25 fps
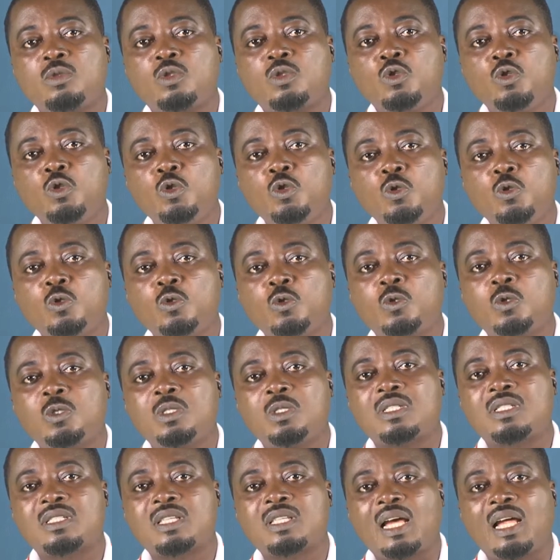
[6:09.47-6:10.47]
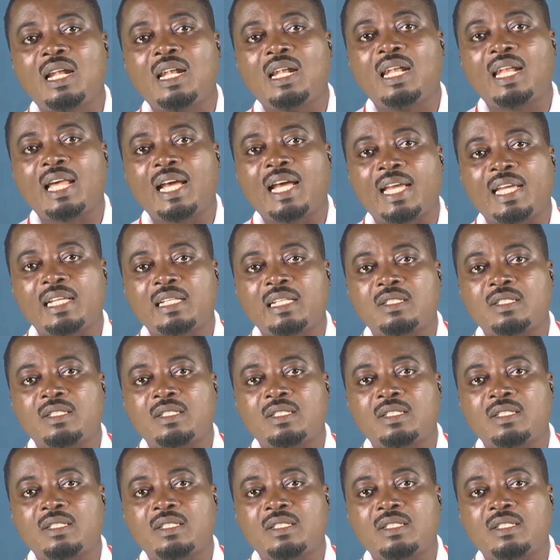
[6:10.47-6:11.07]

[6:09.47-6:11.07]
uses sunlight